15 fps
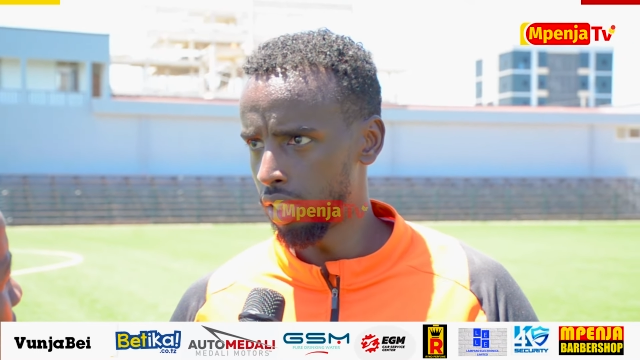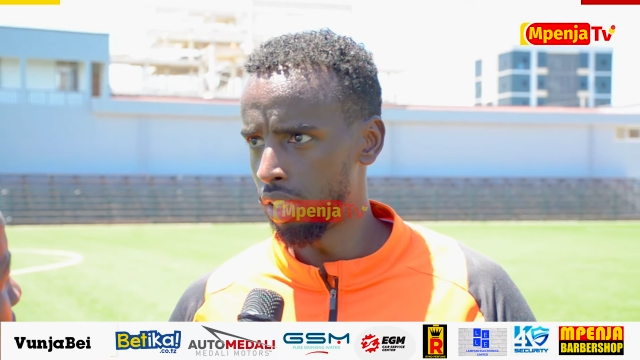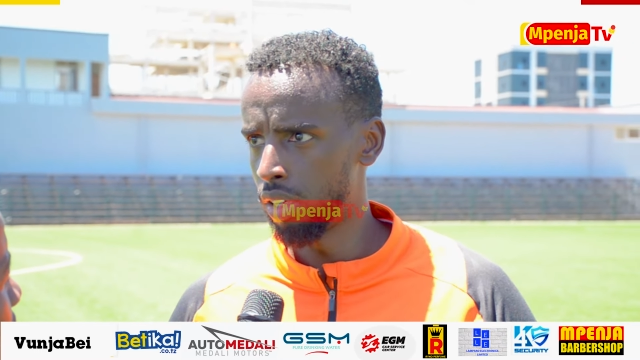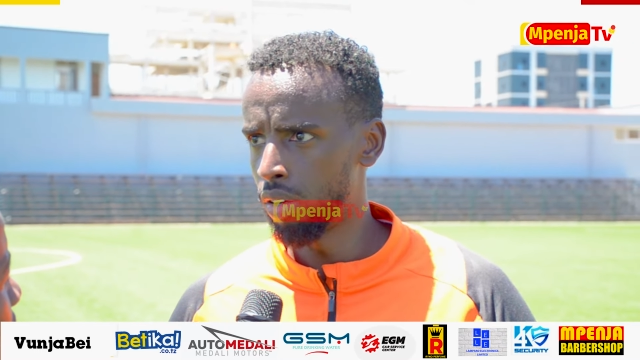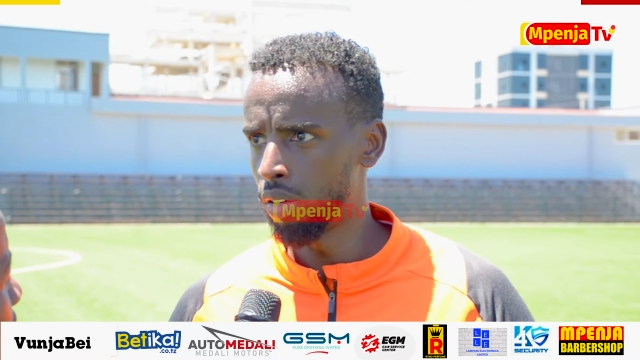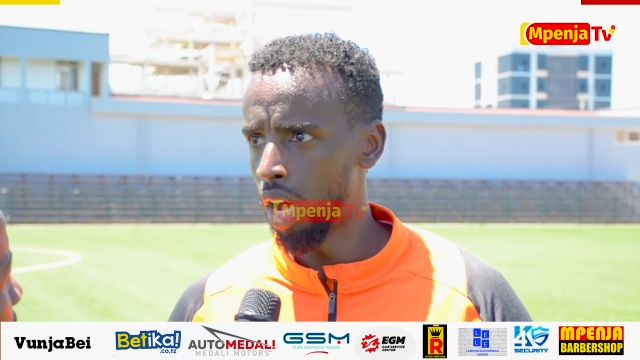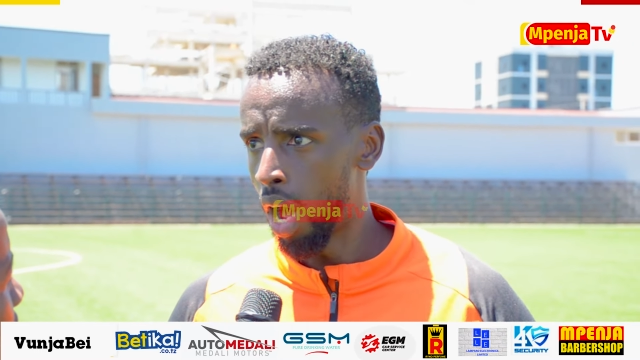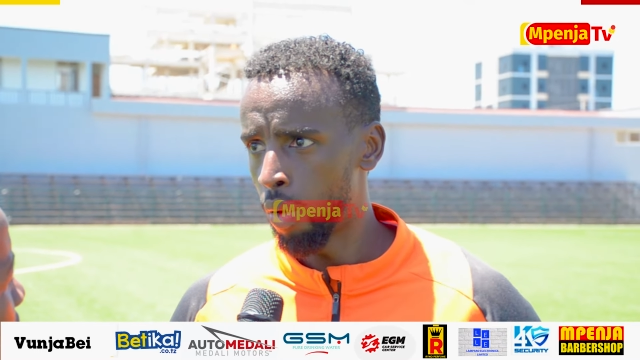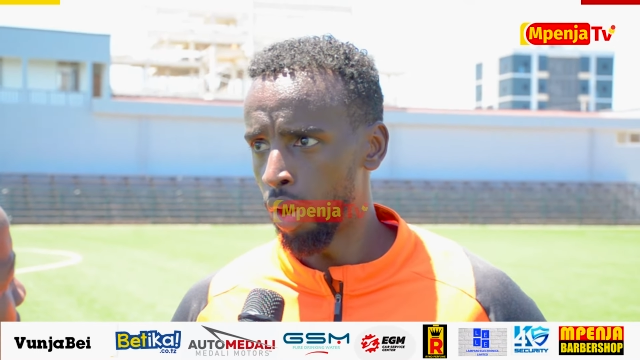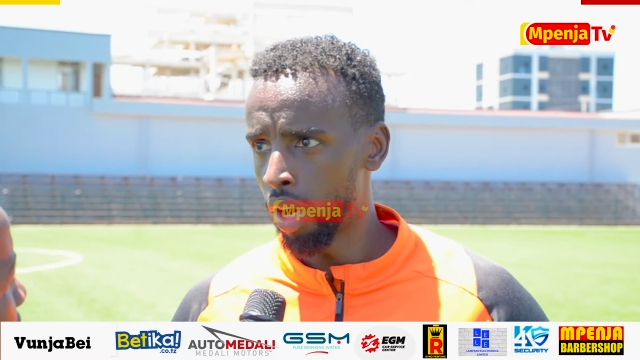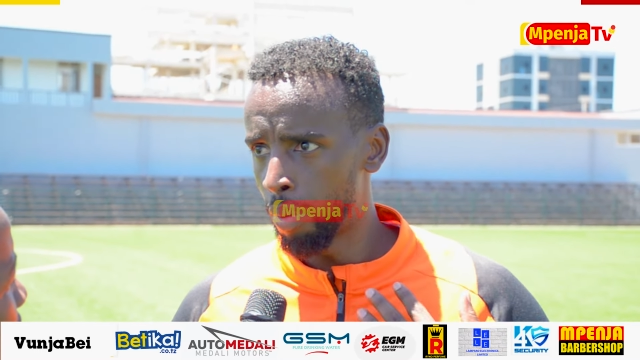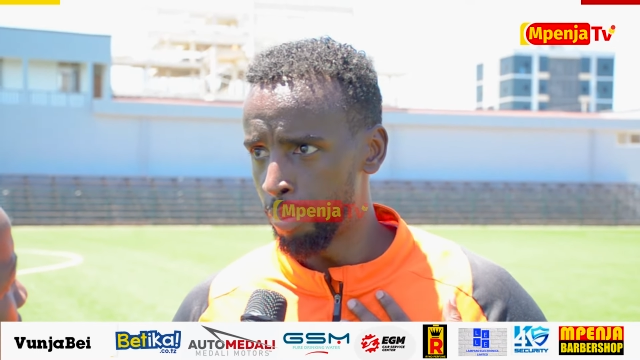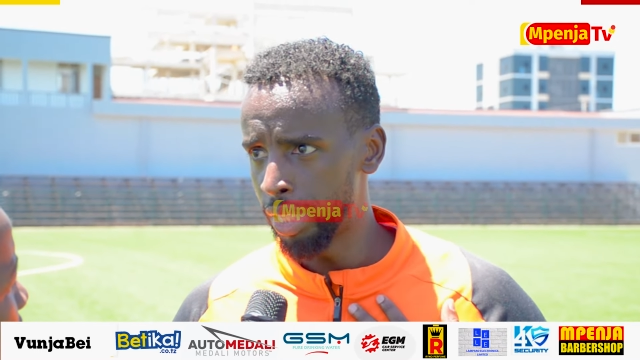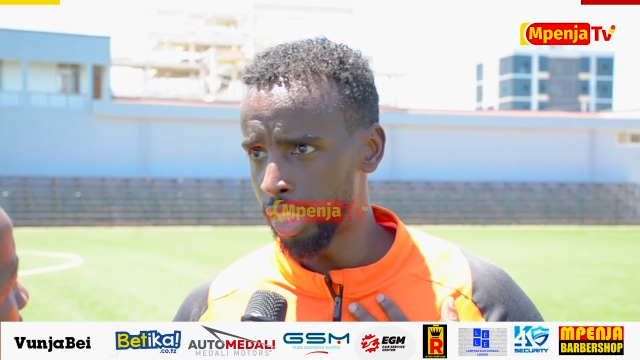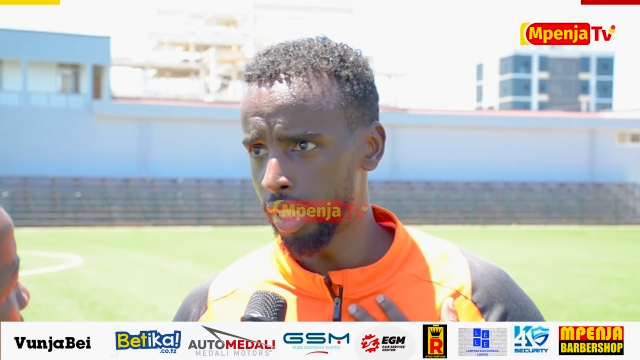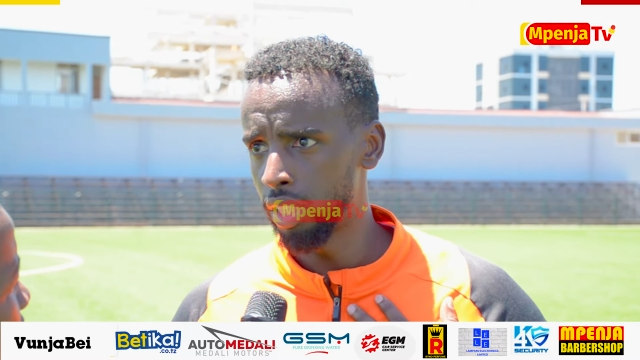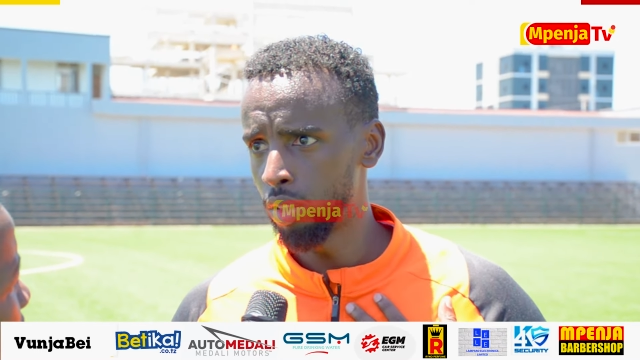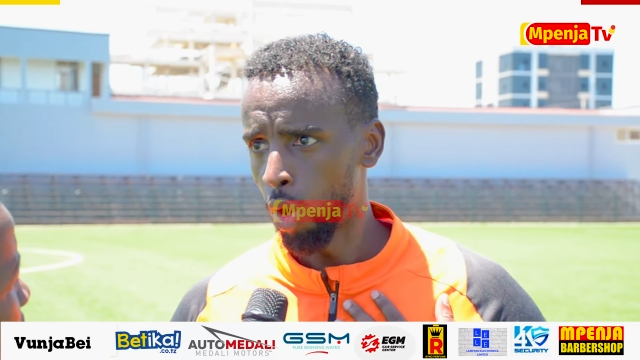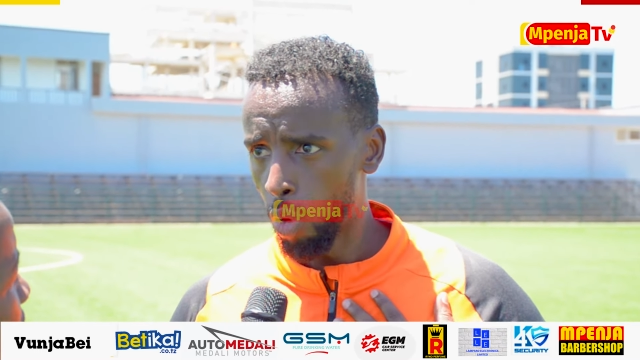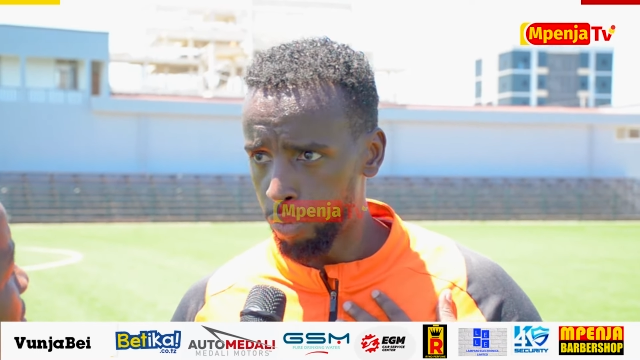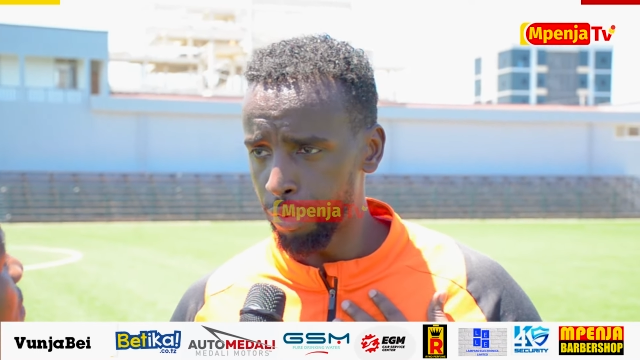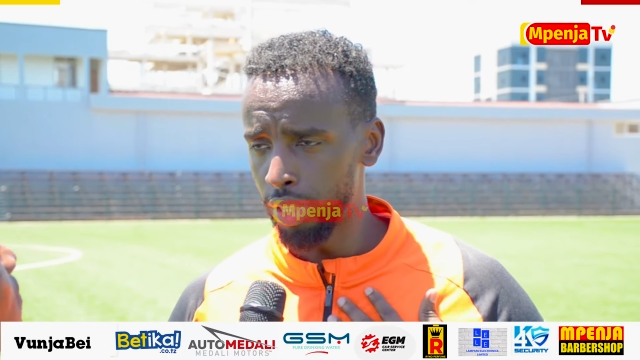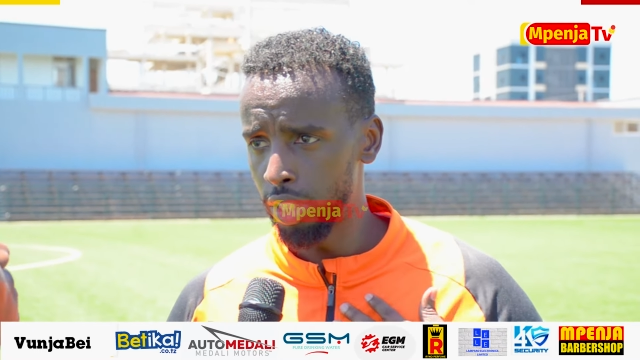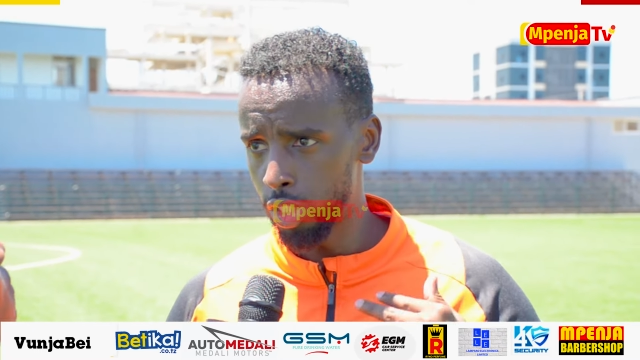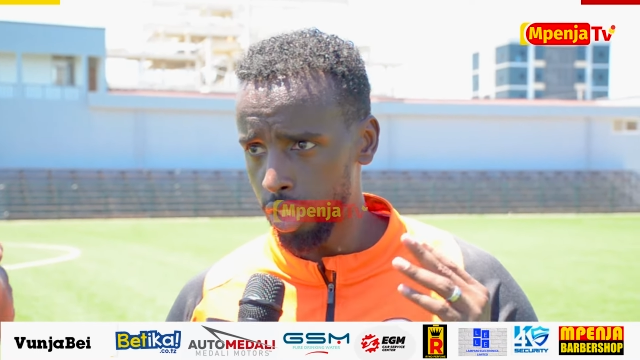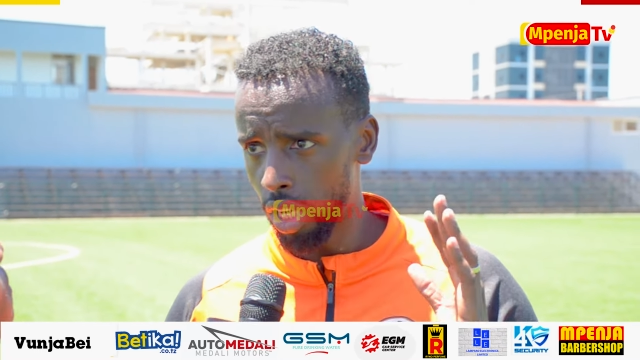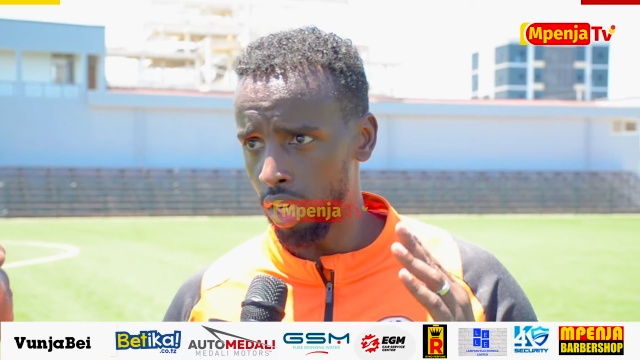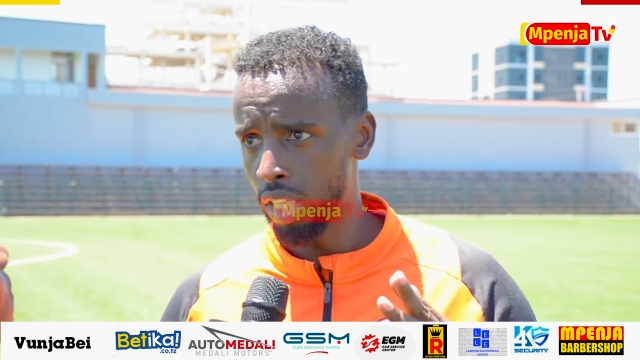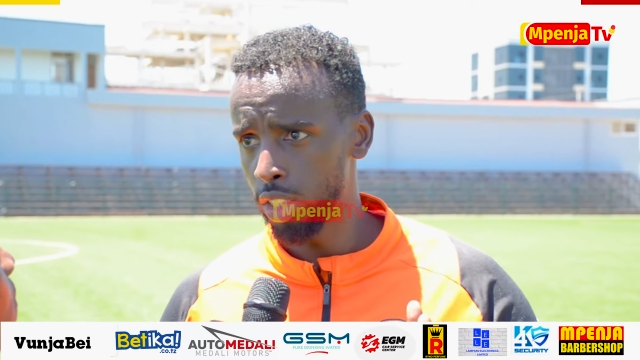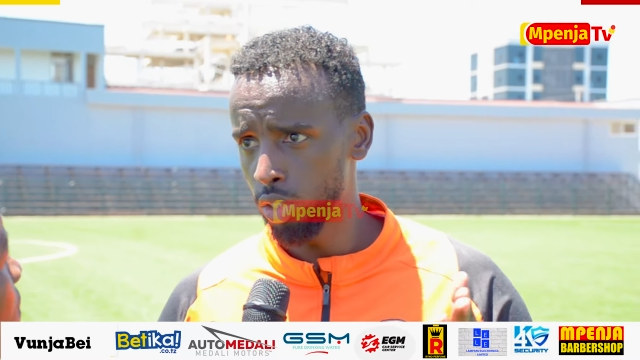You know, our ambition, hopefully,
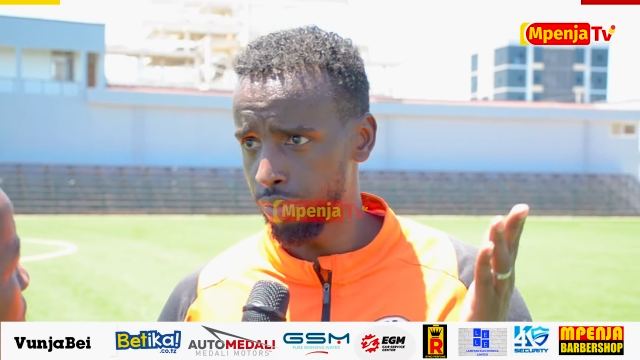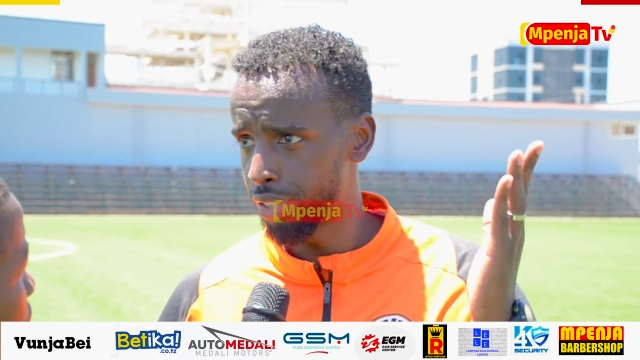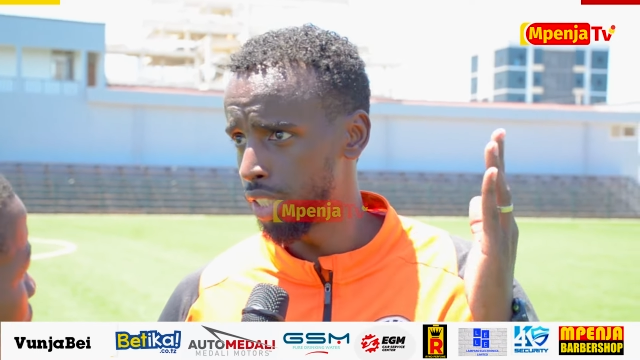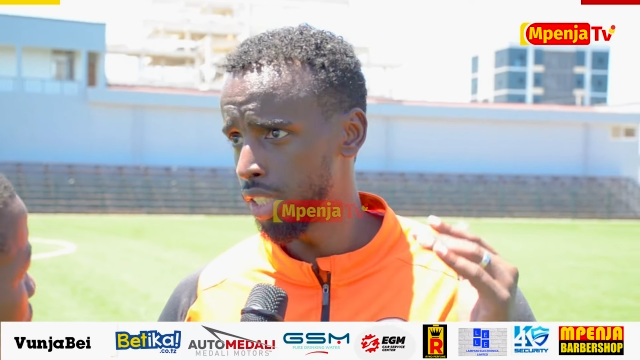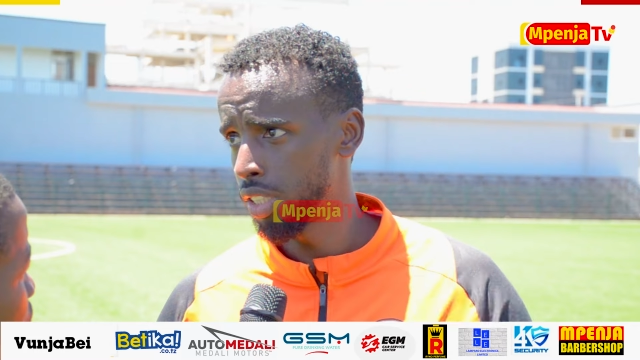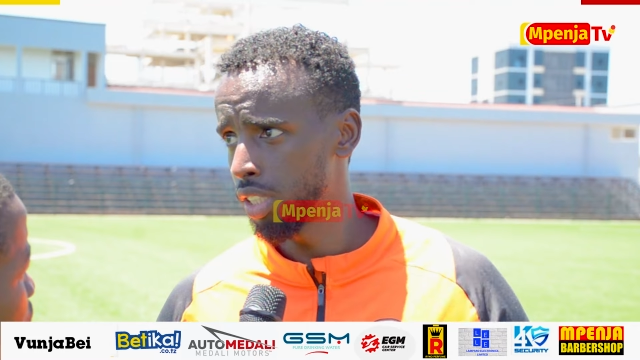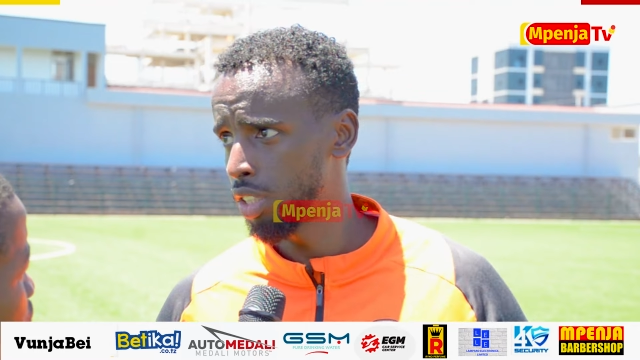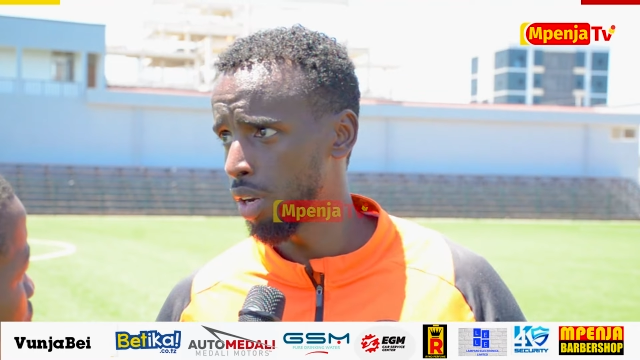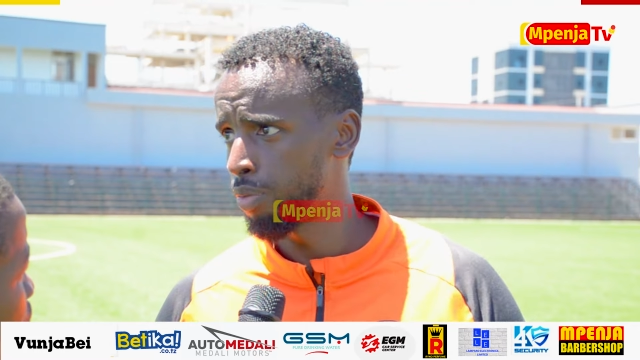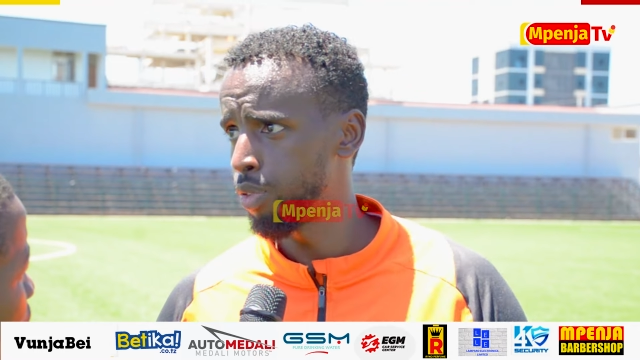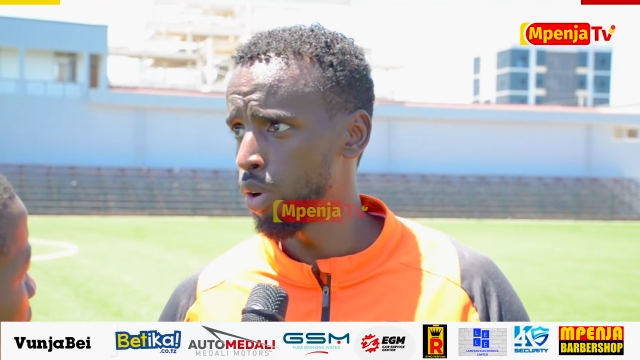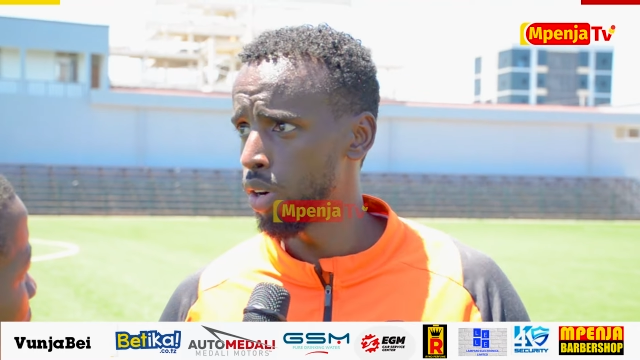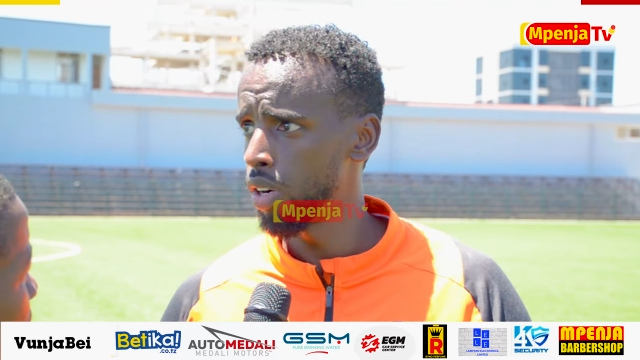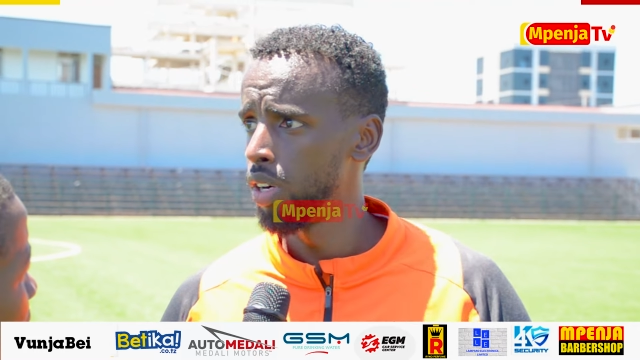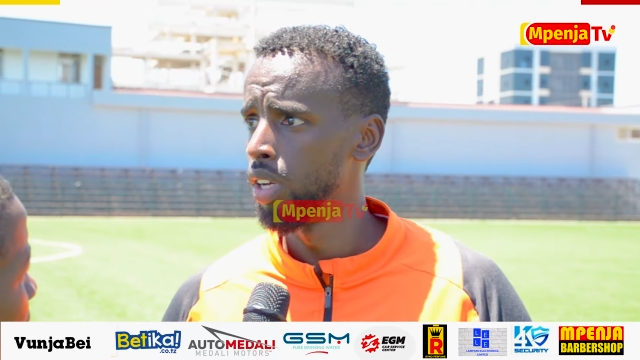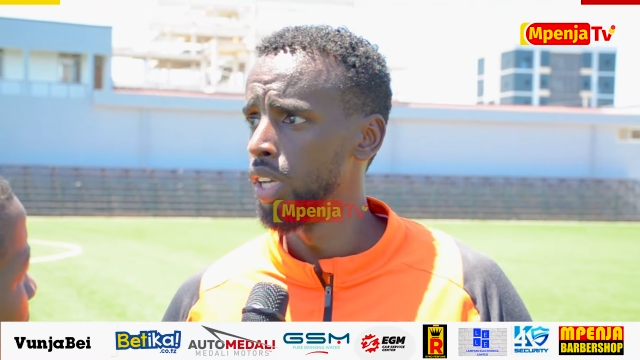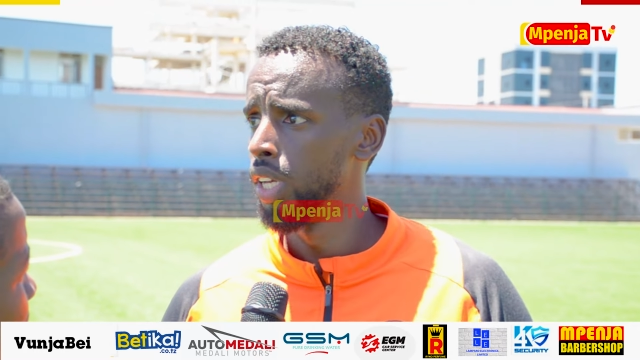inshallah, is to finish in the top four.